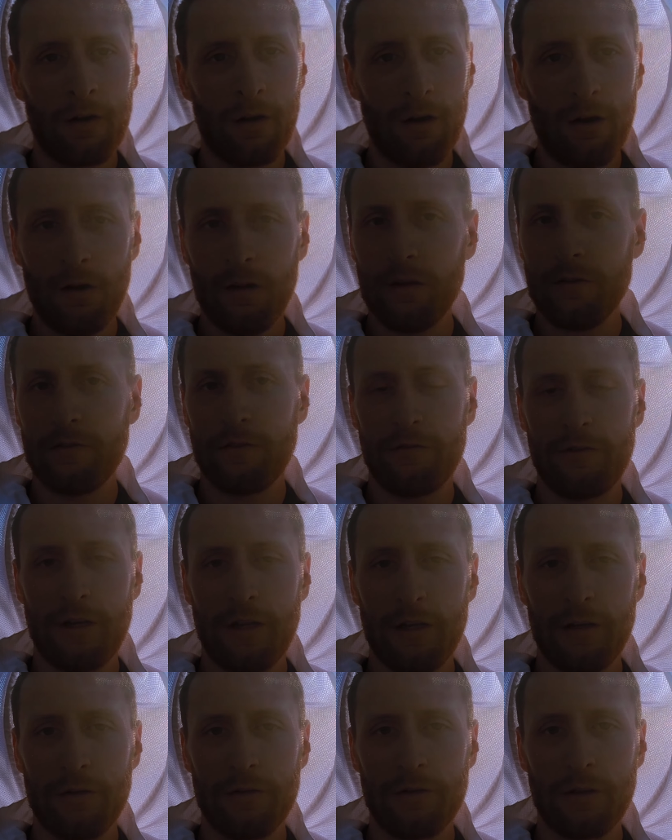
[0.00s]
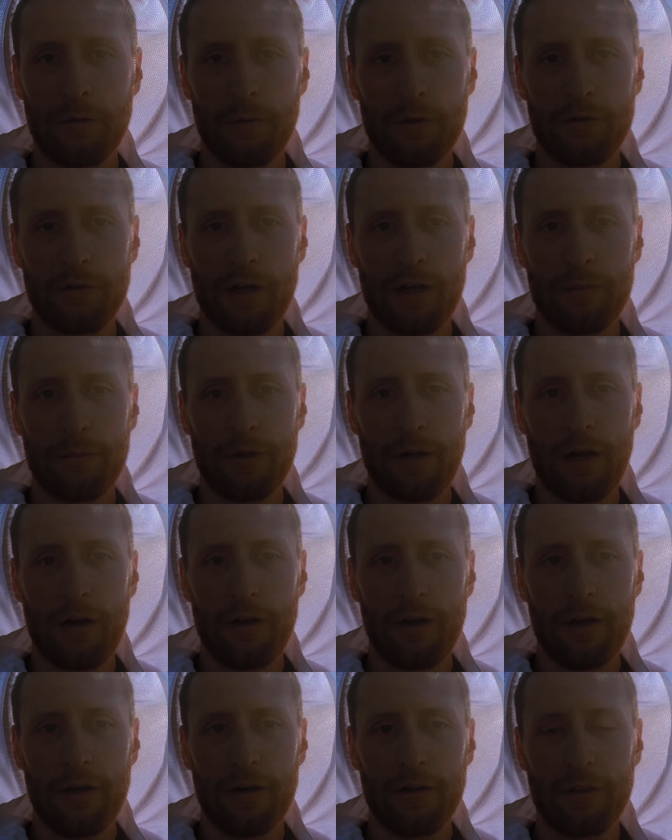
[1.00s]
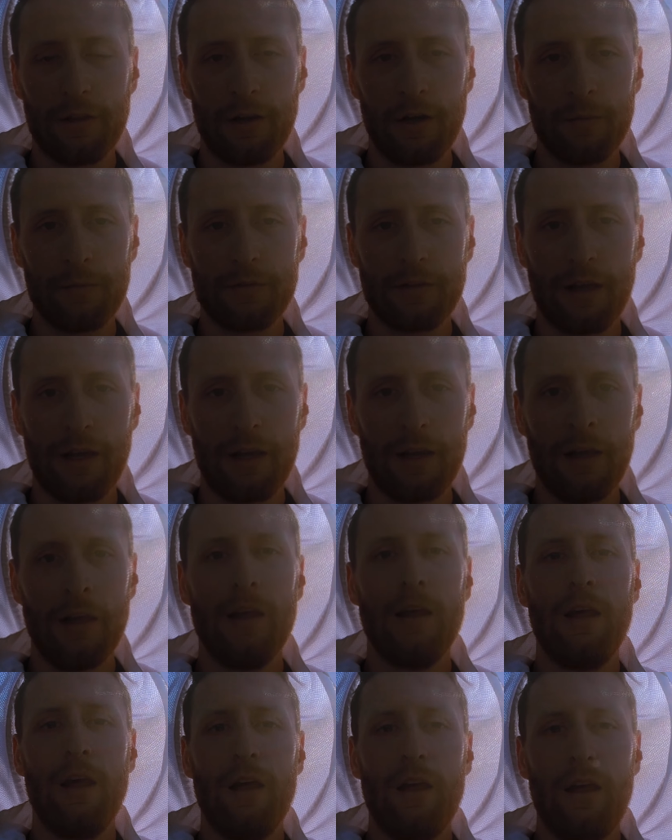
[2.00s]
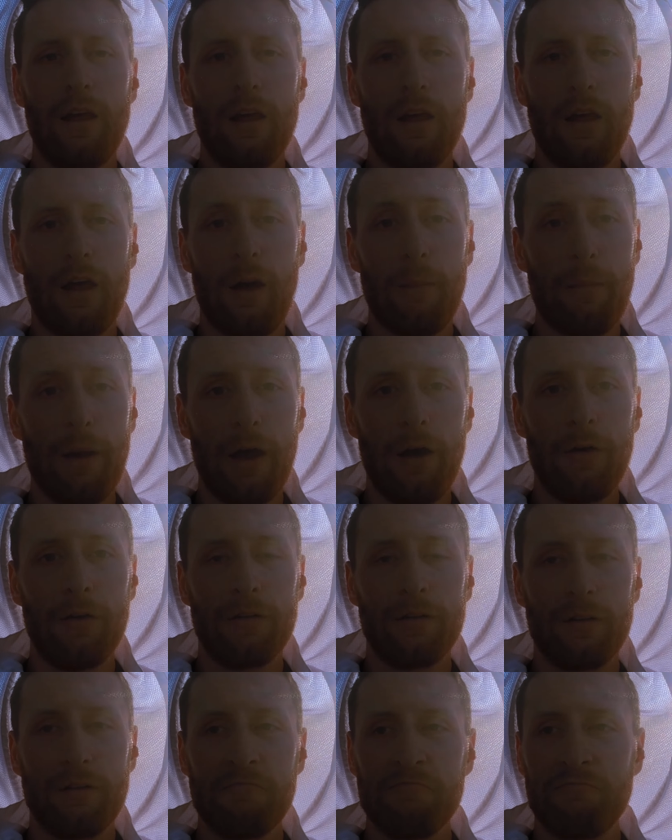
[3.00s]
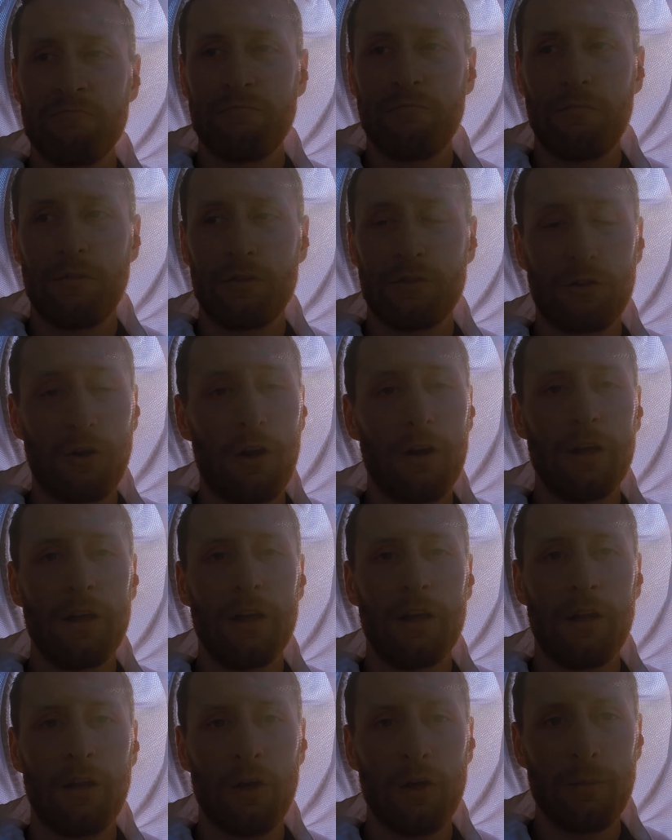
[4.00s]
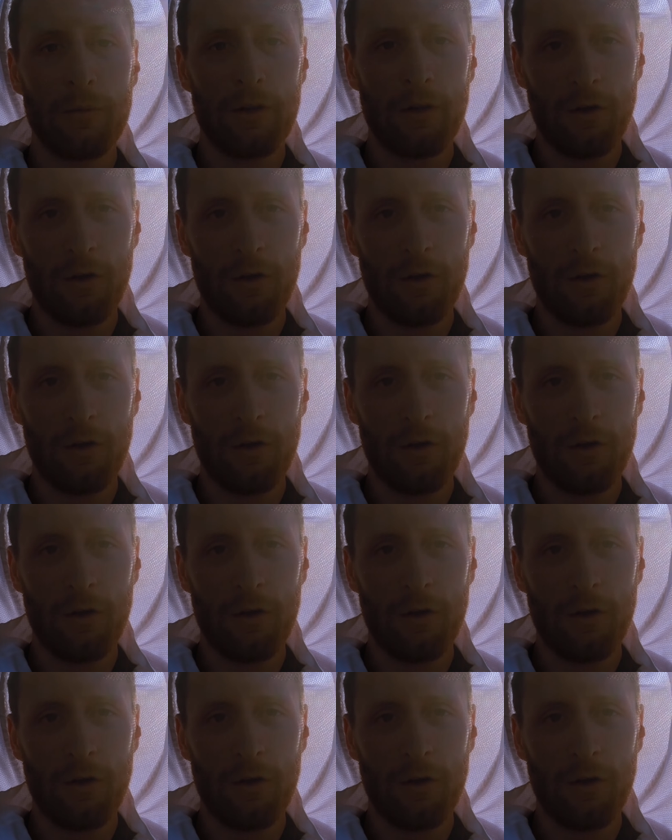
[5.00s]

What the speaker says: all of the videos that we try to put out here at the Herbstead about starting an urban